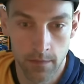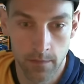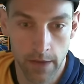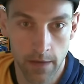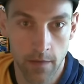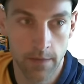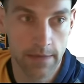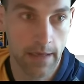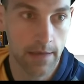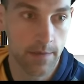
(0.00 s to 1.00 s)
When I know
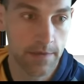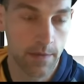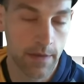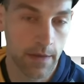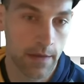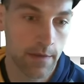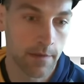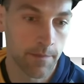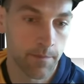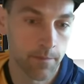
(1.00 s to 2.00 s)
exactly what's going on.
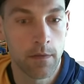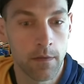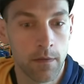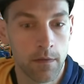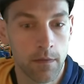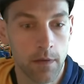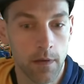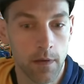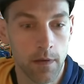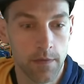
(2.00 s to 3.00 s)

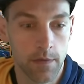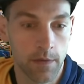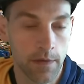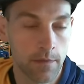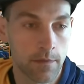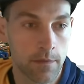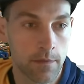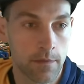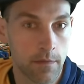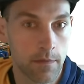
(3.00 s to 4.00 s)
Uh, that's annoying.
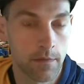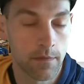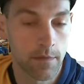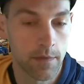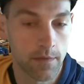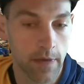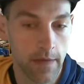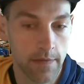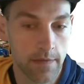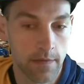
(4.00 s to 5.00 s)

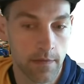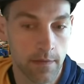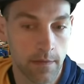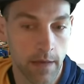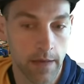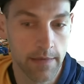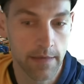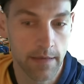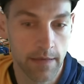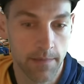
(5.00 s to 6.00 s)
Duress. I guess they
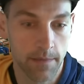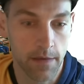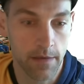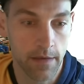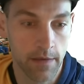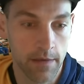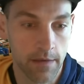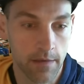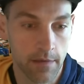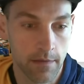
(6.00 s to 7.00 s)
take the Preordain here.
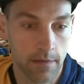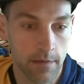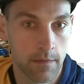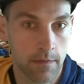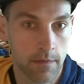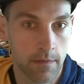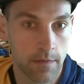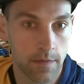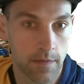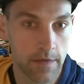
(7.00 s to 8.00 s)

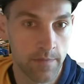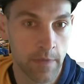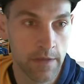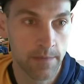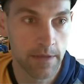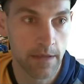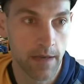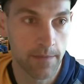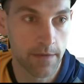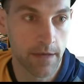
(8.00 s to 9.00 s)
So this must be
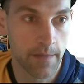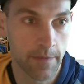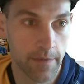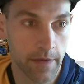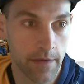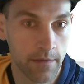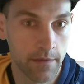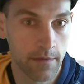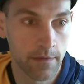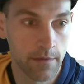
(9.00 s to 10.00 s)
Goblin combo then.
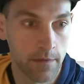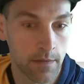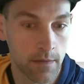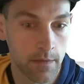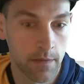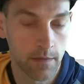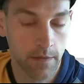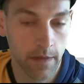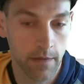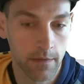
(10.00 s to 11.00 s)
Okay.